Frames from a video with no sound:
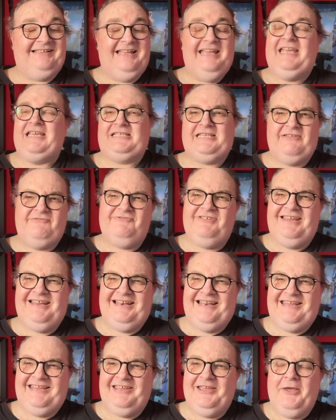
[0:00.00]
Is it
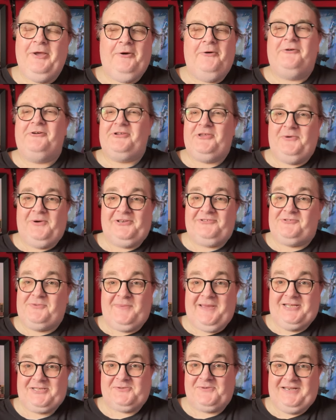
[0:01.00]
really? Or are you under
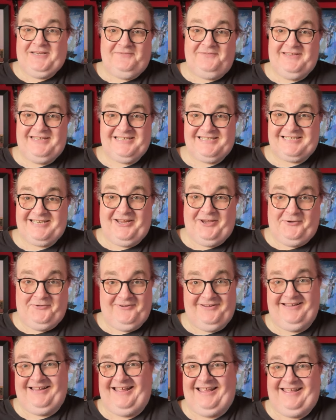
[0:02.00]
about 20 feet of snow?
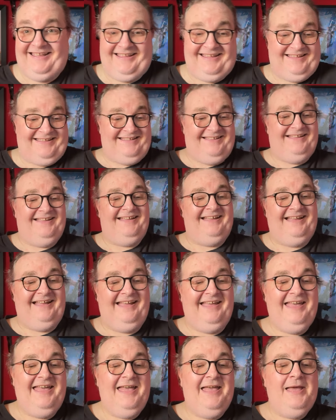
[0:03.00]

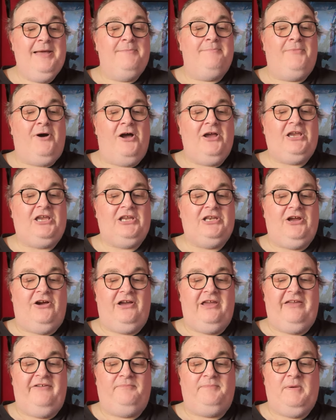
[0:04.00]
Mike and
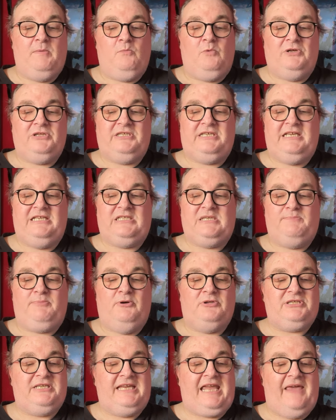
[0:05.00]
I have been wanting to
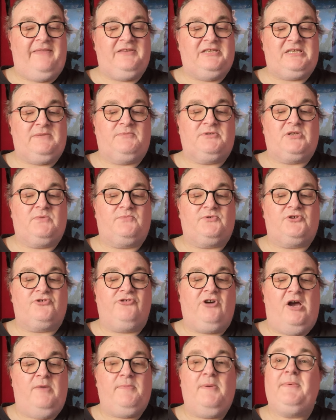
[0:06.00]
put together some
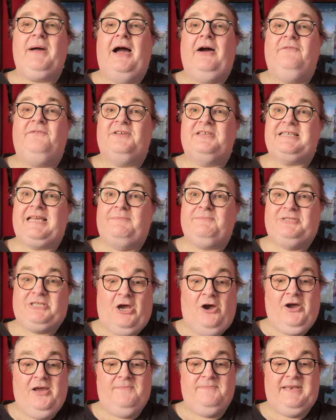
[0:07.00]
subscriber mail for some
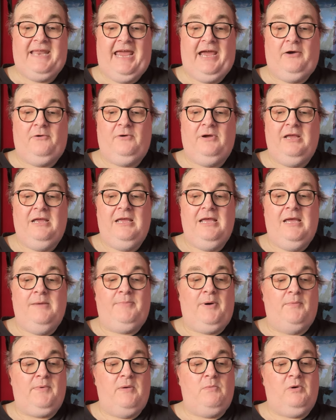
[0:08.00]
time now,
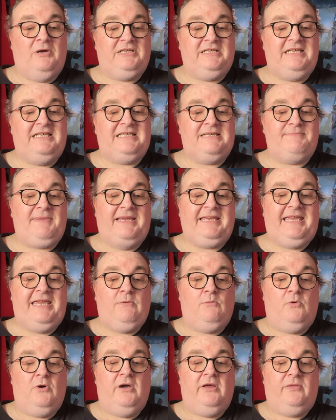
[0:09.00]
but we wanted to make
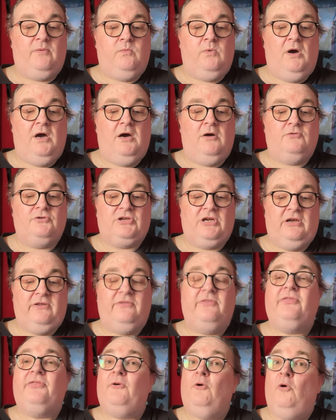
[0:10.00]
it worthwhile
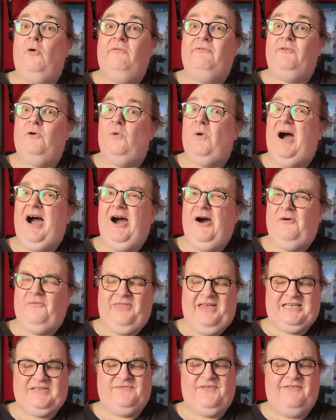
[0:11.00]
and thoughtful. Oh,
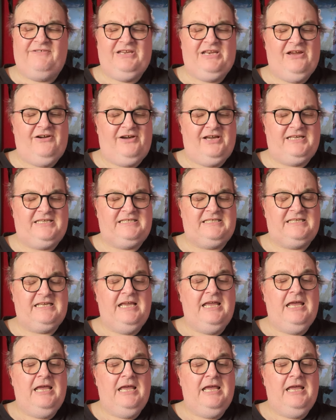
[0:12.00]
that's very nice.